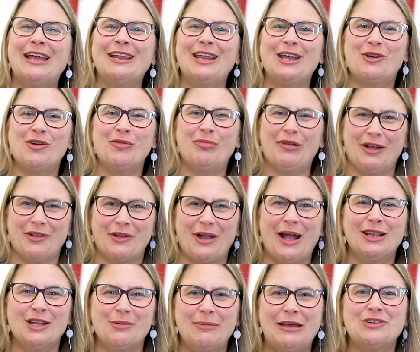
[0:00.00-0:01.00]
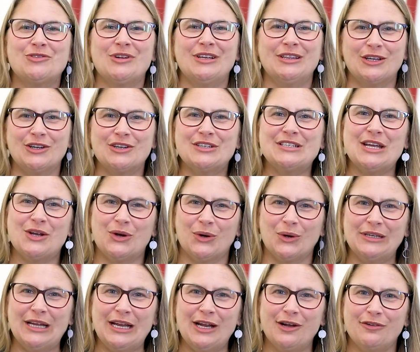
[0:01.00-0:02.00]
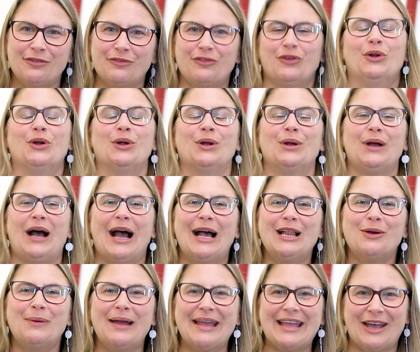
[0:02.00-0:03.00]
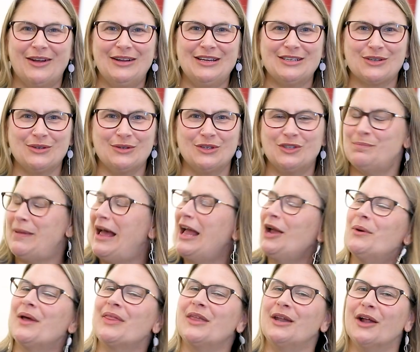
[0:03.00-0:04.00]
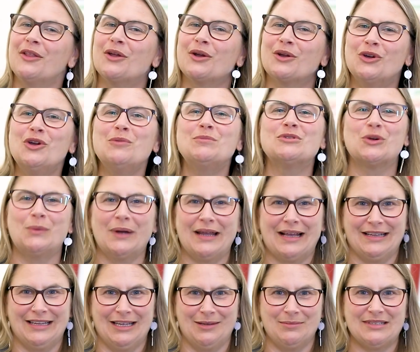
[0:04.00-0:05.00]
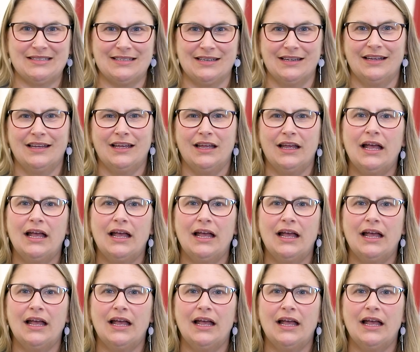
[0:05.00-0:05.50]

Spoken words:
Haley Cooprider, the Elementary Literacy Coordinator for Wight County Schools, back with another Coop's Quick Clips.